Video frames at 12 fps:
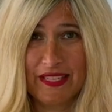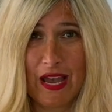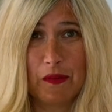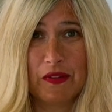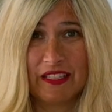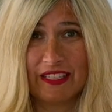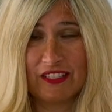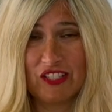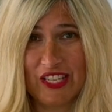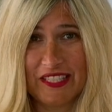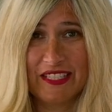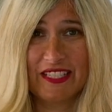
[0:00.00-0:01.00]
I will link
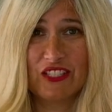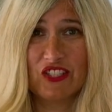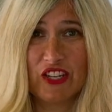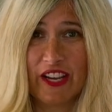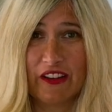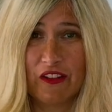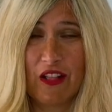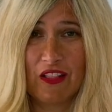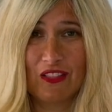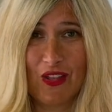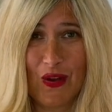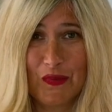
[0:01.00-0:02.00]
Jessica's channel
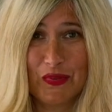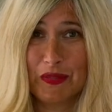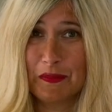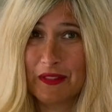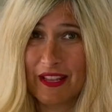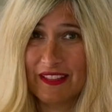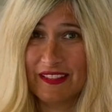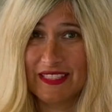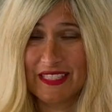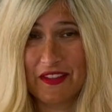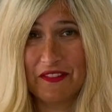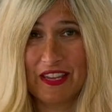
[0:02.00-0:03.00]
along with the
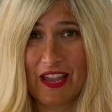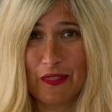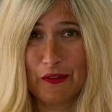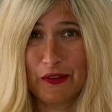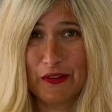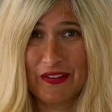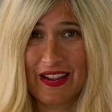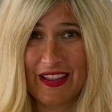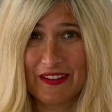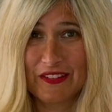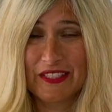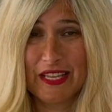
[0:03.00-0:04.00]
playlist of the other
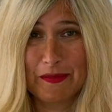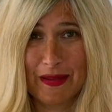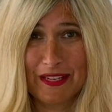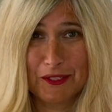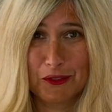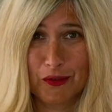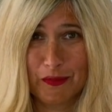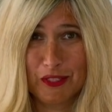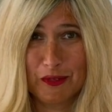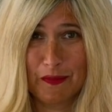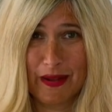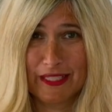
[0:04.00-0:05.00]
creators in my
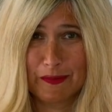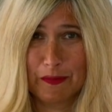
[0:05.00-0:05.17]
description box